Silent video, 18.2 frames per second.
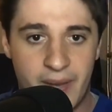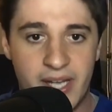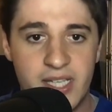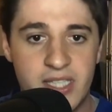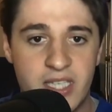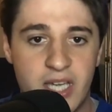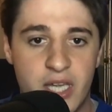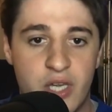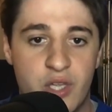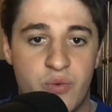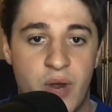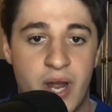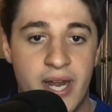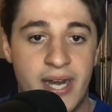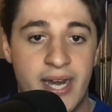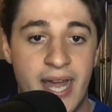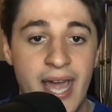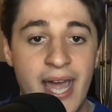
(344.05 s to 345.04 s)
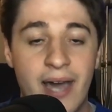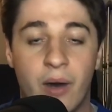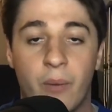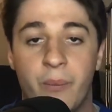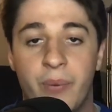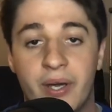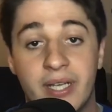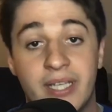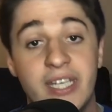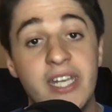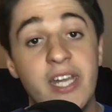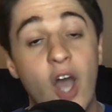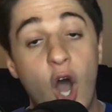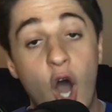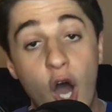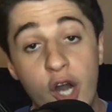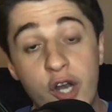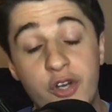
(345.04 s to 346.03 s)
I could tell you right now, but he
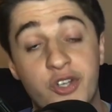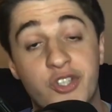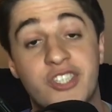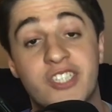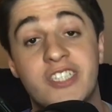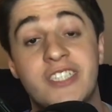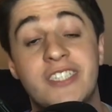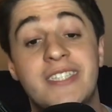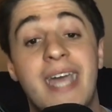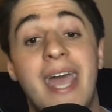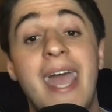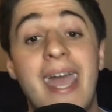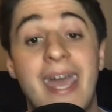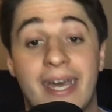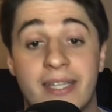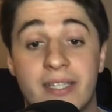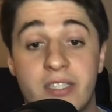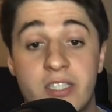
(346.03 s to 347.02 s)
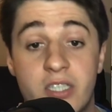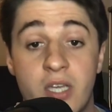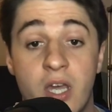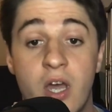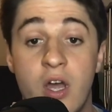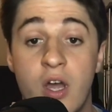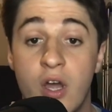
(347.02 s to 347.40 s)
understands